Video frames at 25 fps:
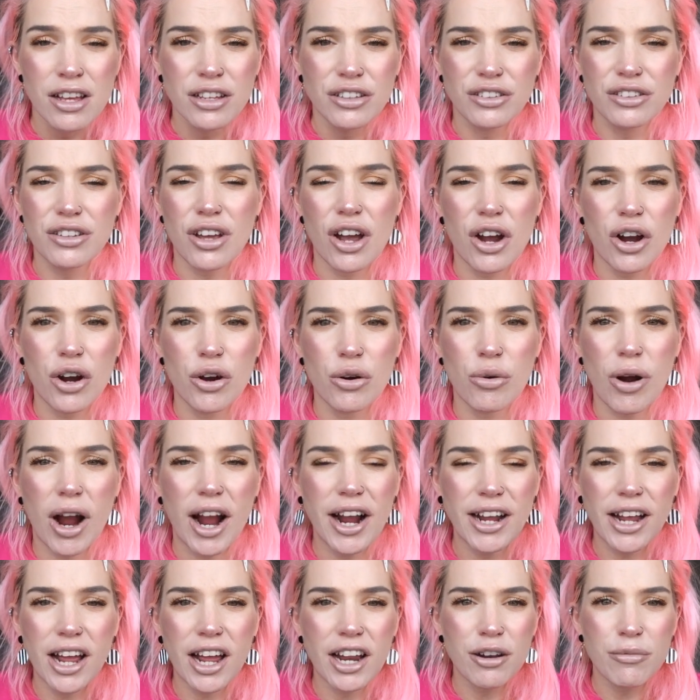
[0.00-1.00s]
So
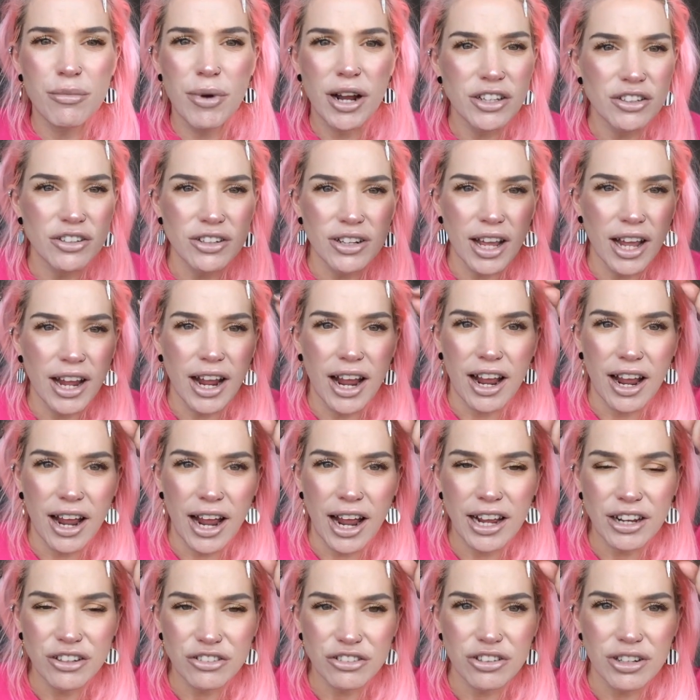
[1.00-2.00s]
I can't imagine like
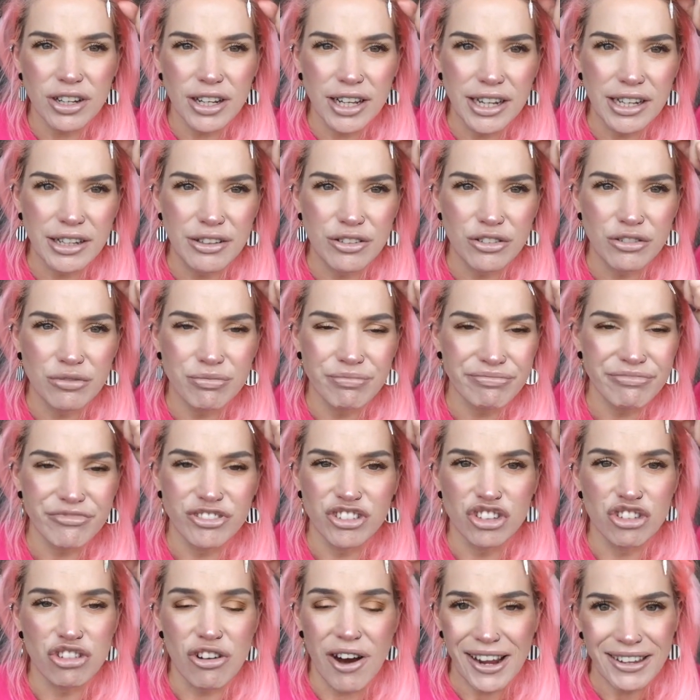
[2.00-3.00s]
actually
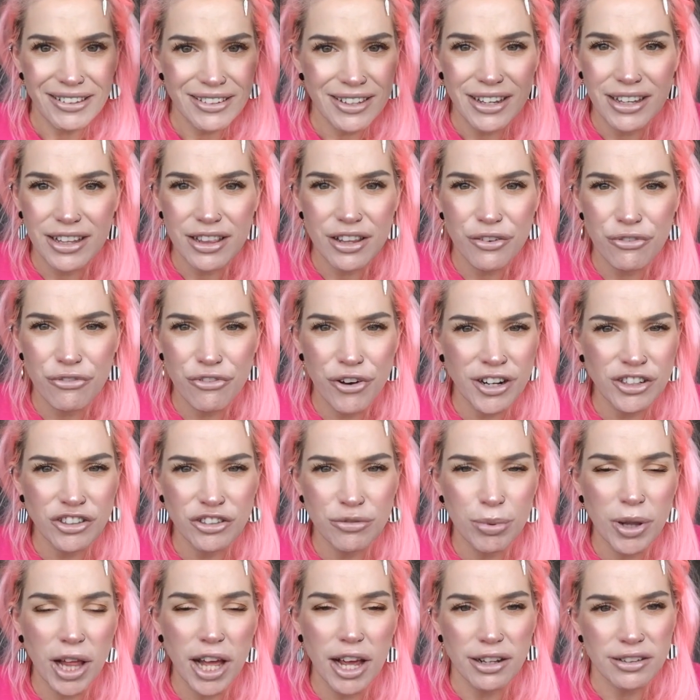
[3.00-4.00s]
dressing the
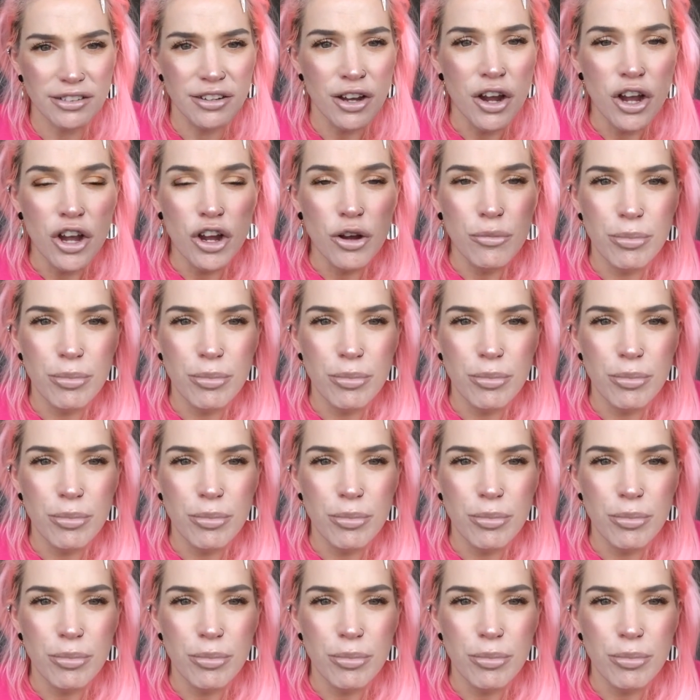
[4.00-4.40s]
French plait.